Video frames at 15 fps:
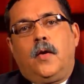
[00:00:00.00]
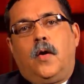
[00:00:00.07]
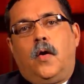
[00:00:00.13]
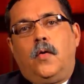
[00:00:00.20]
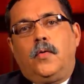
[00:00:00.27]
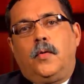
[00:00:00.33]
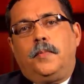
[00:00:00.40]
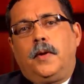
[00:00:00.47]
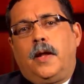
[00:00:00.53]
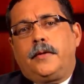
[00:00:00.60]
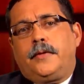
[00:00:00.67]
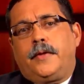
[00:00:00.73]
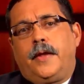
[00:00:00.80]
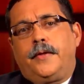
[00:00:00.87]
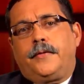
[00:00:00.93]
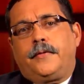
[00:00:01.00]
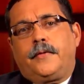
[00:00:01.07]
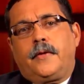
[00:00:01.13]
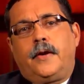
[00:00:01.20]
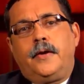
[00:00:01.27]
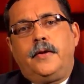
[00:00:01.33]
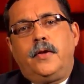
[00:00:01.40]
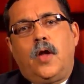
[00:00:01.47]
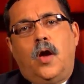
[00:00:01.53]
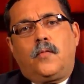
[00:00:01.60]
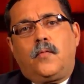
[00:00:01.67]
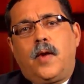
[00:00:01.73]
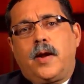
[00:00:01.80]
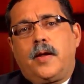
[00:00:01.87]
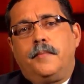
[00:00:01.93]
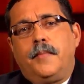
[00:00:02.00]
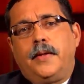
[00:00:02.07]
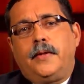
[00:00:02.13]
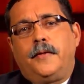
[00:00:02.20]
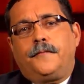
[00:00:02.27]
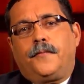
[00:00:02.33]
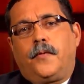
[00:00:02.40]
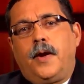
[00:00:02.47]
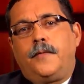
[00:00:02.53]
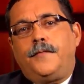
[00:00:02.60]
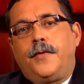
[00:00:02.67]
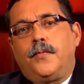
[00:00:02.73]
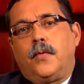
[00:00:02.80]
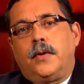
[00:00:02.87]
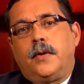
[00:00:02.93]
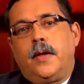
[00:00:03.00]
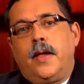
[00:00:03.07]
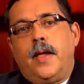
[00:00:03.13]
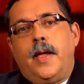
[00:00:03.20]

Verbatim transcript: Although blood tests are not recommended for everyone,